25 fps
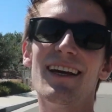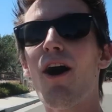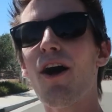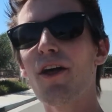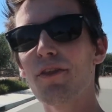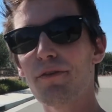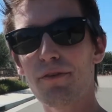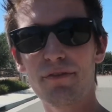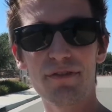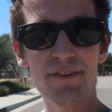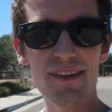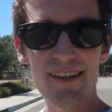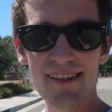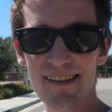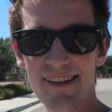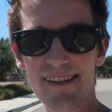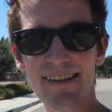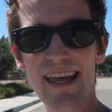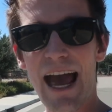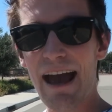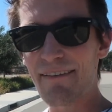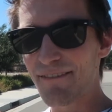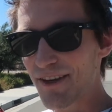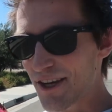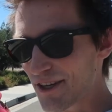All
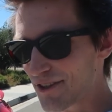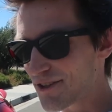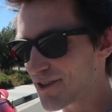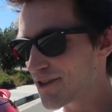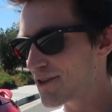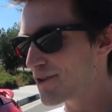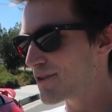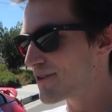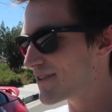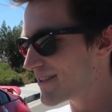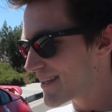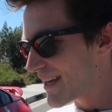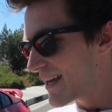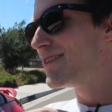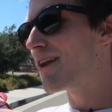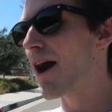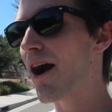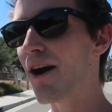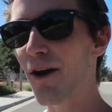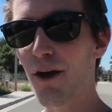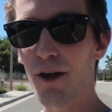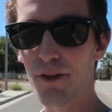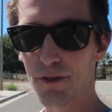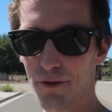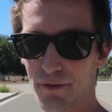350z's have issues.
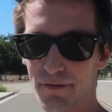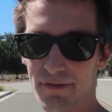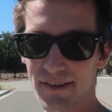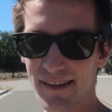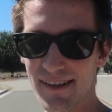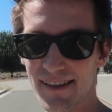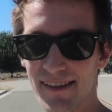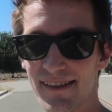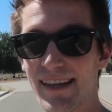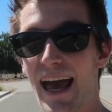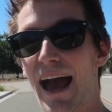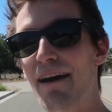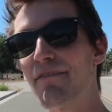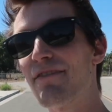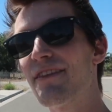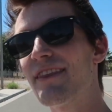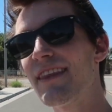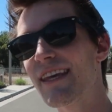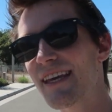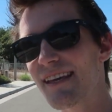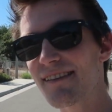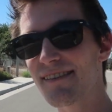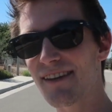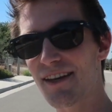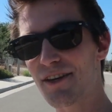Not all 350z's have
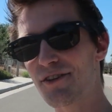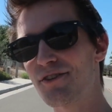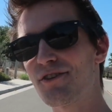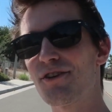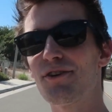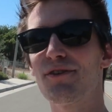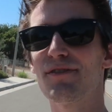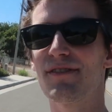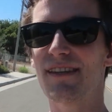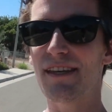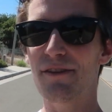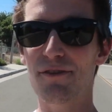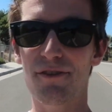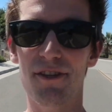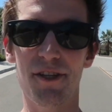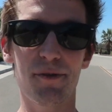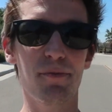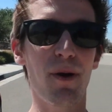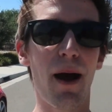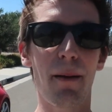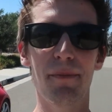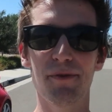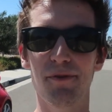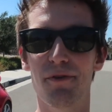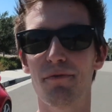these issues. These are just
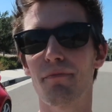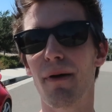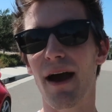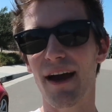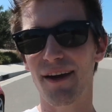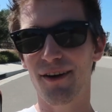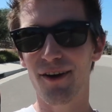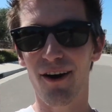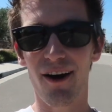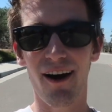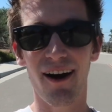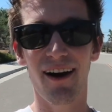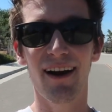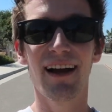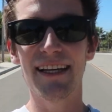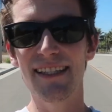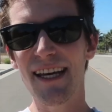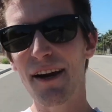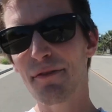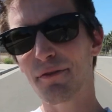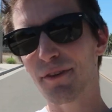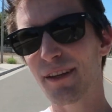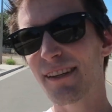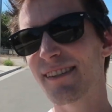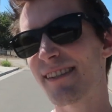problems with my car, and
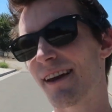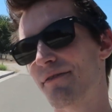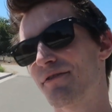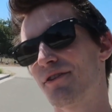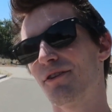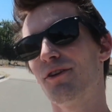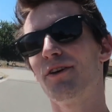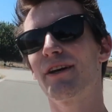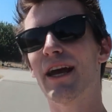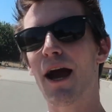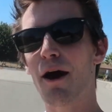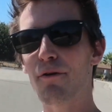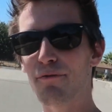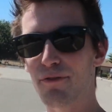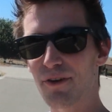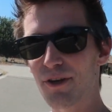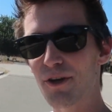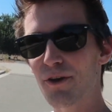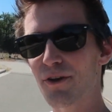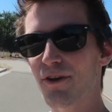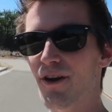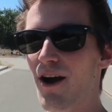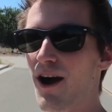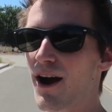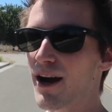definitely stuff to look out for
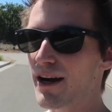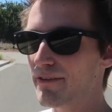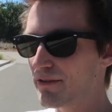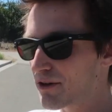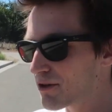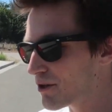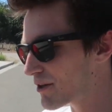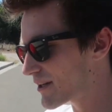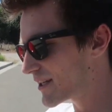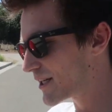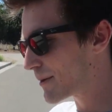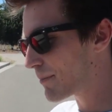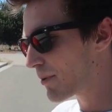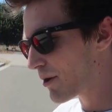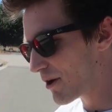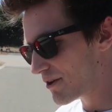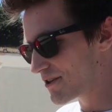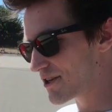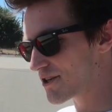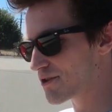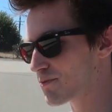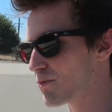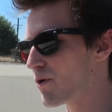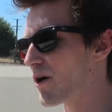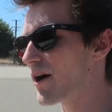your car if you're looking to
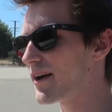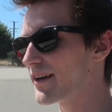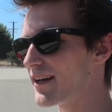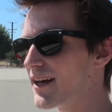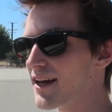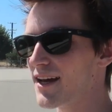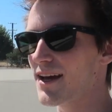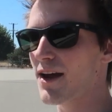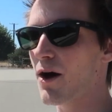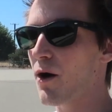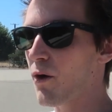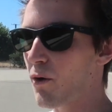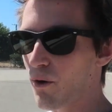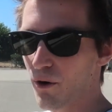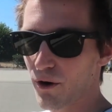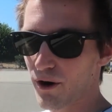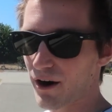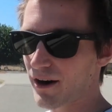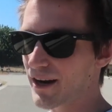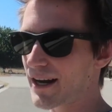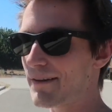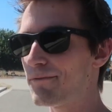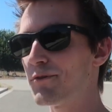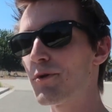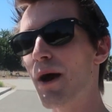purchase one,
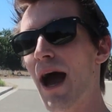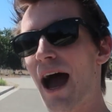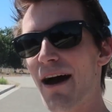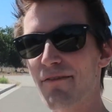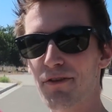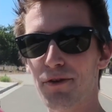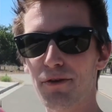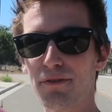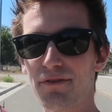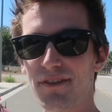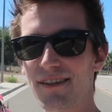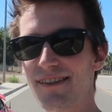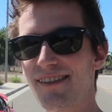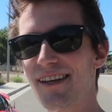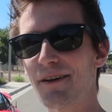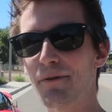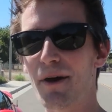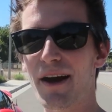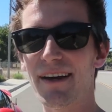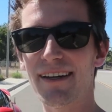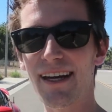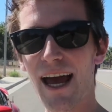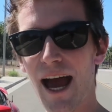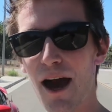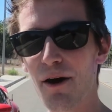or if you have a 350z
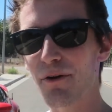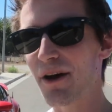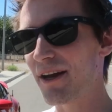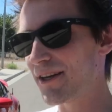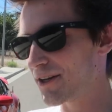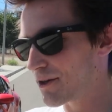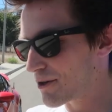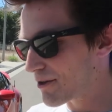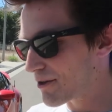right now and